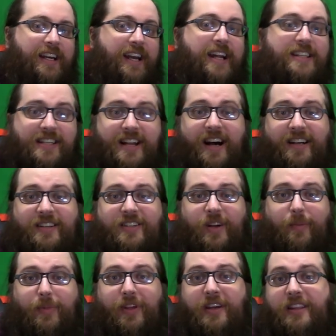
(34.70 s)
It's not
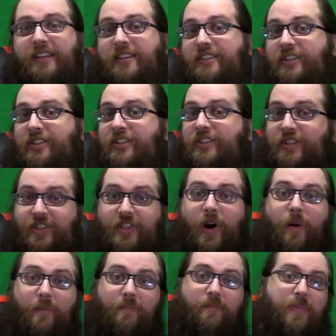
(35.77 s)
something that just
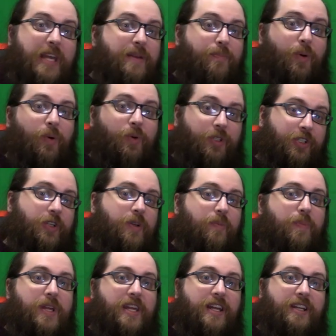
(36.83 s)
some people
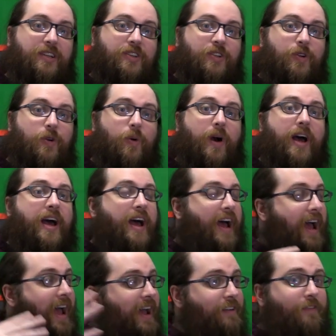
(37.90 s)
should be into.
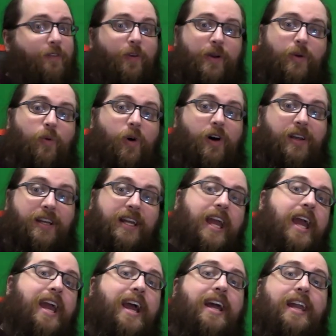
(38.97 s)
Everyone
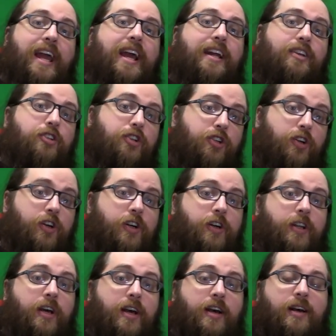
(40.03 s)
can and
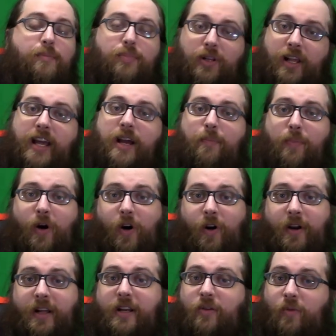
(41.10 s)
should play a
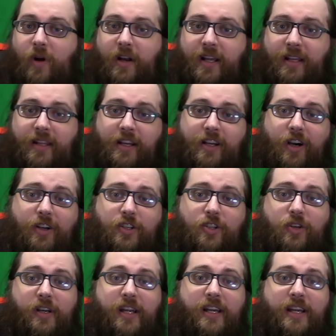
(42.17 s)
part in running the
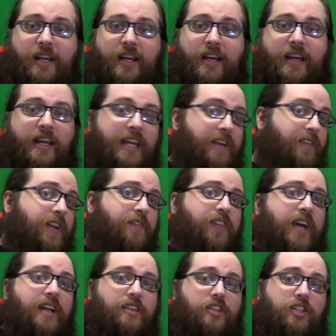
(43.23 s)
country, even if
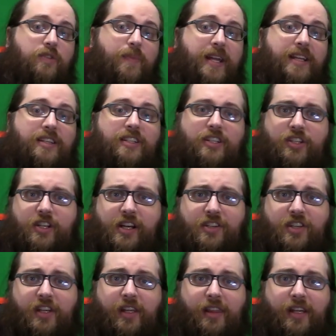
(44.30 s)
that just means
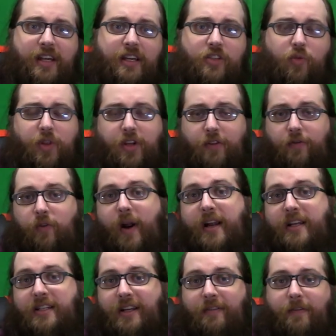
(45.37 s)
discussing things with your
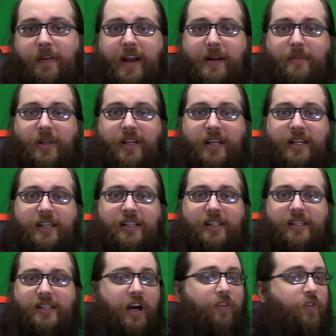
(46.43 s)
friends and family.
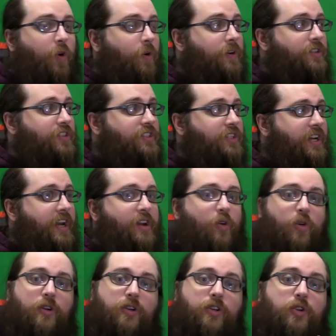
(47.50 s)
Of course, in
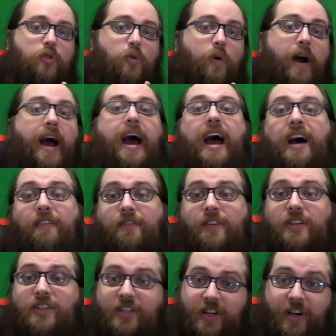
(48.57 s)
order to have
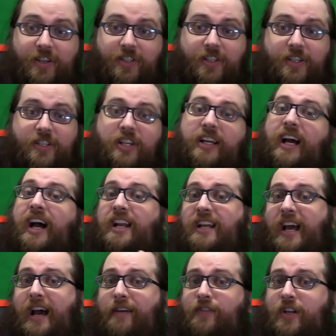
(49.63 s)
discussions, you
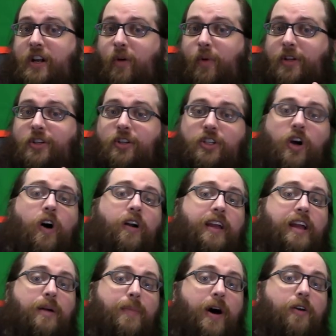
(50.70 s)
kinda have to know what you're
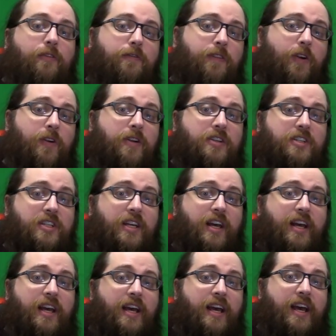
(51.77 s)
talking about first.
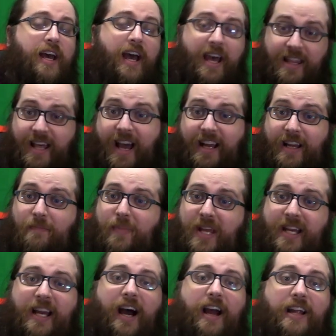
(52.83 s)
And that can
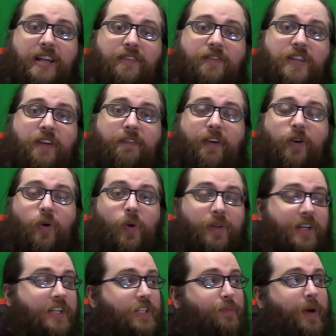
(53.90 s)
be kind of
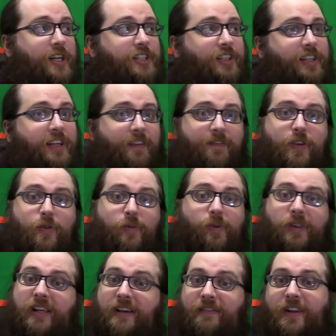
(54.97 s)
difficult, especially if you
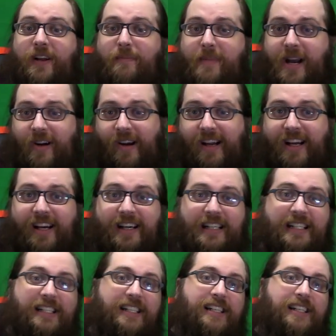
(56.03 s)
live in America.